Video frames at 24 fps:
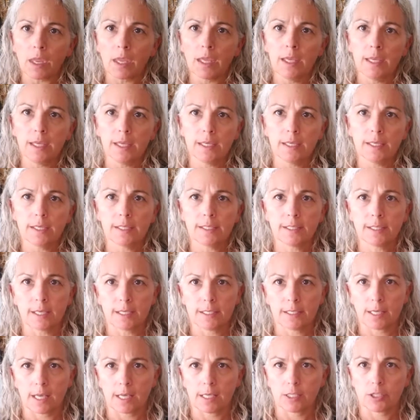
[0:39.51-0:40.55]
is a
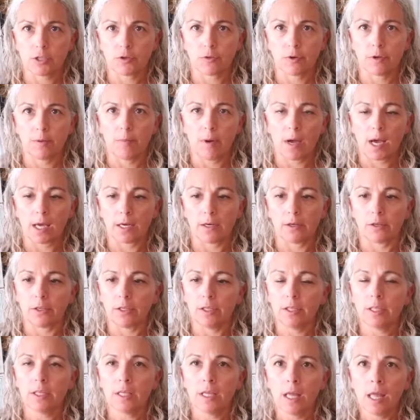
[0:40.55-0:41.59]
sensory
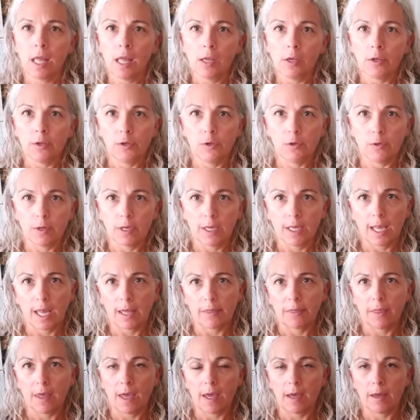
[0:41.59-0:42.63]
bottle. You can
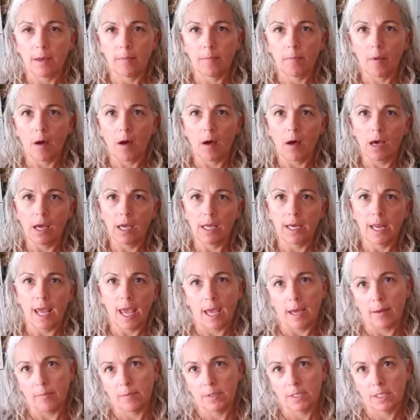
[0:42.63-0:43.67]
get them on
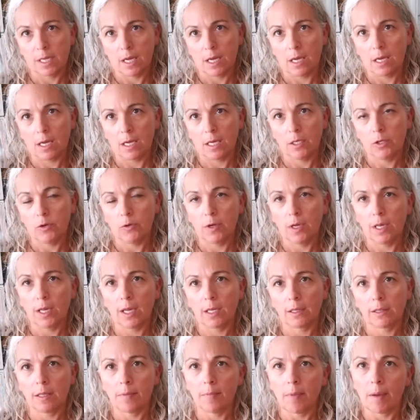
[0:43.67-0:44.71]
Amazon. You can
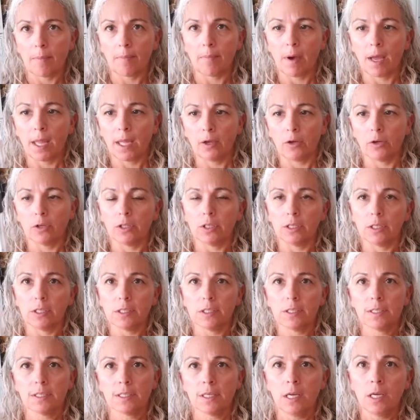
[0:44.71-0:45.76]
get them at
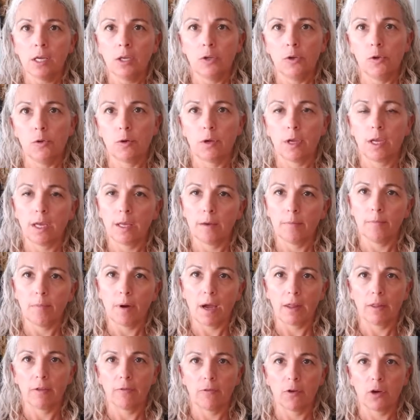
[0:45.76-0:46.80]
Michael's. You can
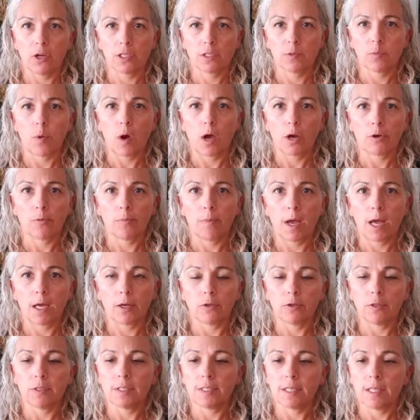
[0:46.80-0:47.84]
buy the Voss water
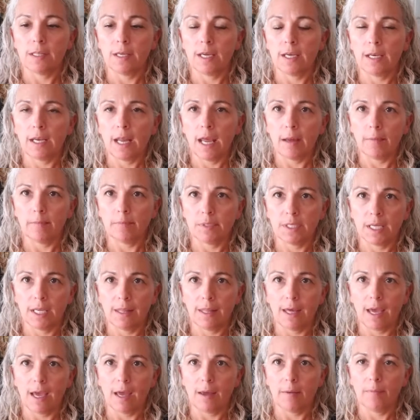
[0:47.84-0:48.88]
bottles and then empty
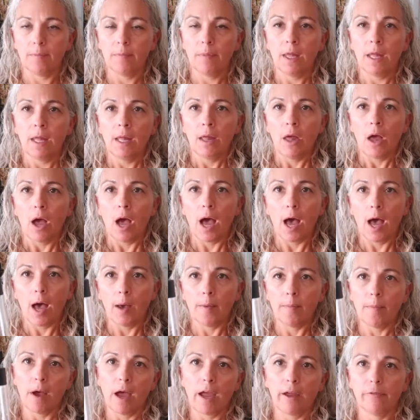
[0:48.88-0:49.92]
them.
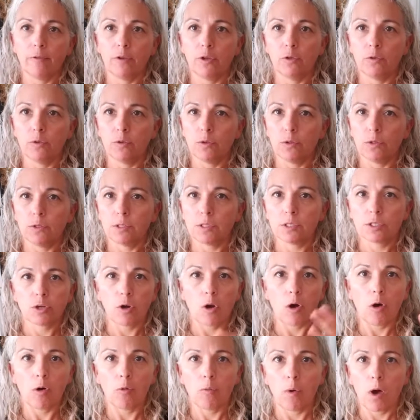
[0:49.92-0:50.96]
I've used
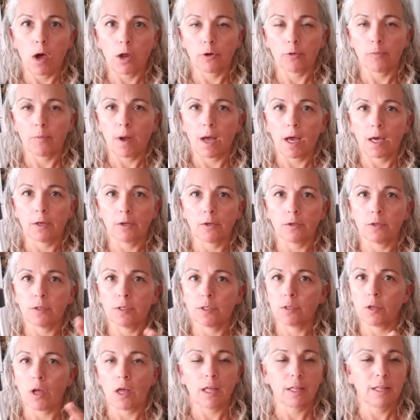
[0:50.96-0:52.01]
tall water
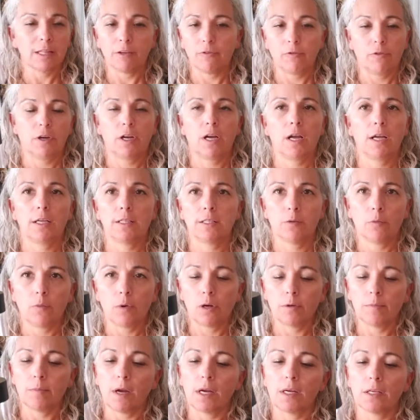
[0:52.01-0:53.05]
bottles, all different kinds of
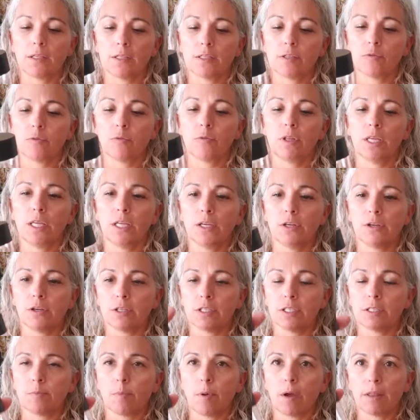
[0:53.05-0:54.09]
water bottles through the
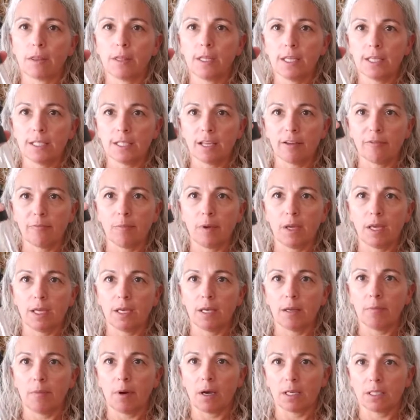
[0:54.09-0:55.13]
years, but these have been
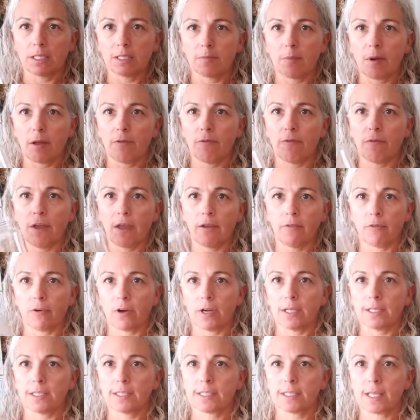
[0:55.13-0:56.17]
amongst my
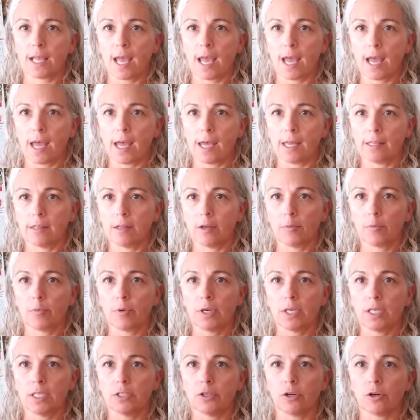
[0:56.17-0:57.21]
favorites, and they're
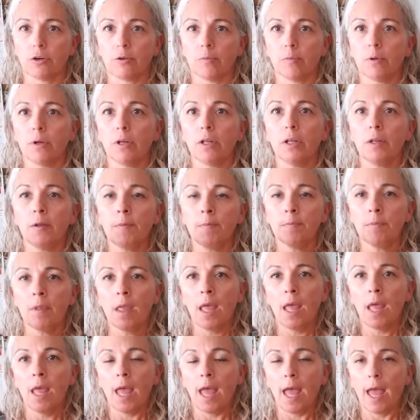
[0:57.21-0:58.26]
pretty durable,
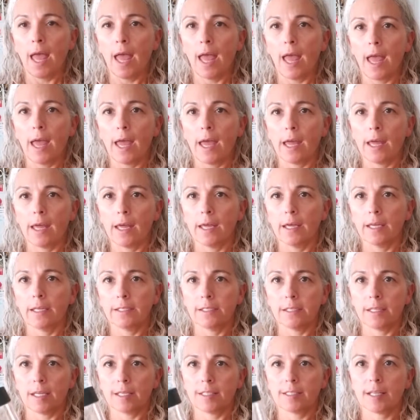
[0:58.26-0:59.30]

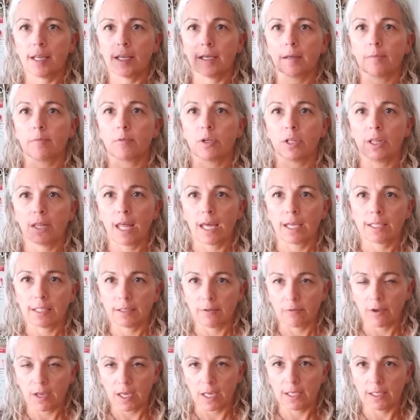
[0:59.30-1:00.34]
and they stand up to lots
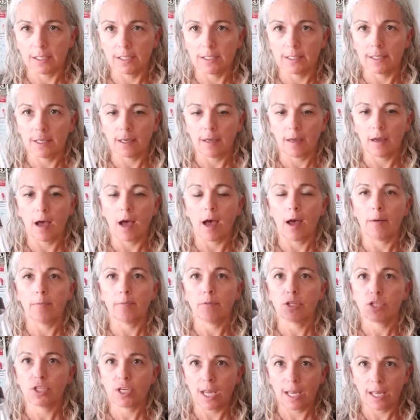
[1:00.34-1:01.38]
of kids
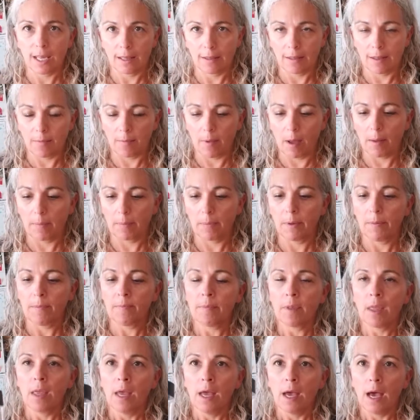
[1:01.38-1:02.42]
shaking them up.
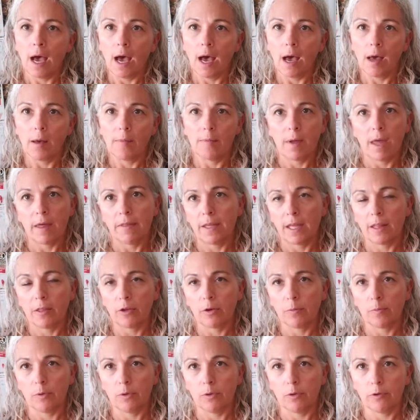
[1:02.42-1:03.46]
And they
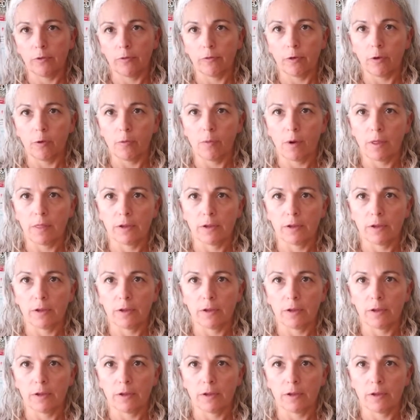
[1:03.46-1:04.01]
look beautiful when